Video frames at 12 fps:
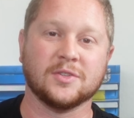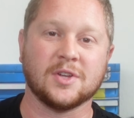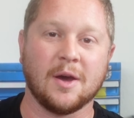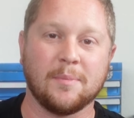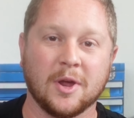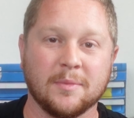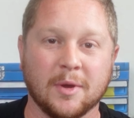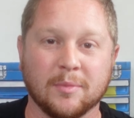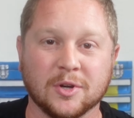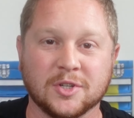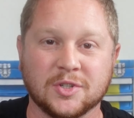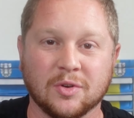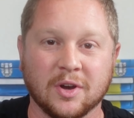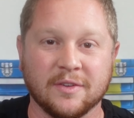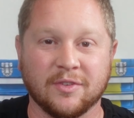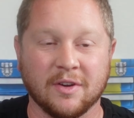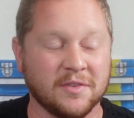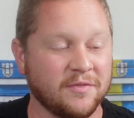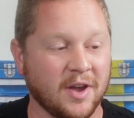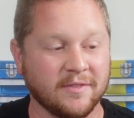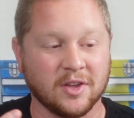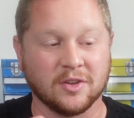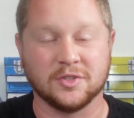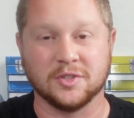is hop on my merch store, and for every
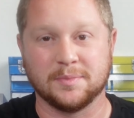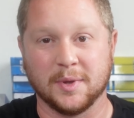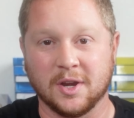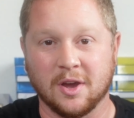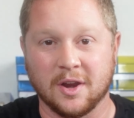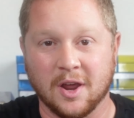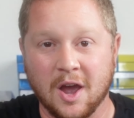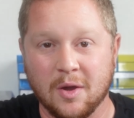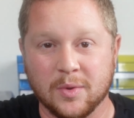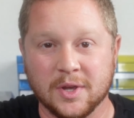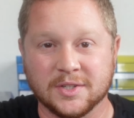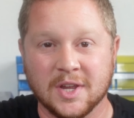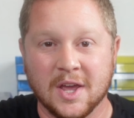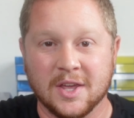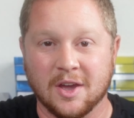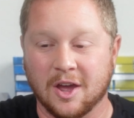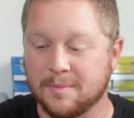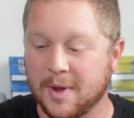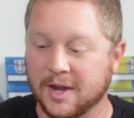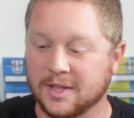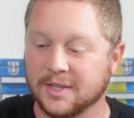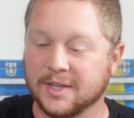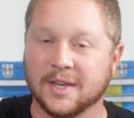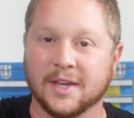$5 you spend on Hot Wheels, you
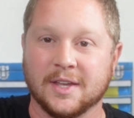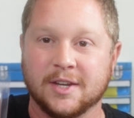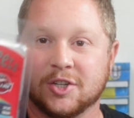automatically get an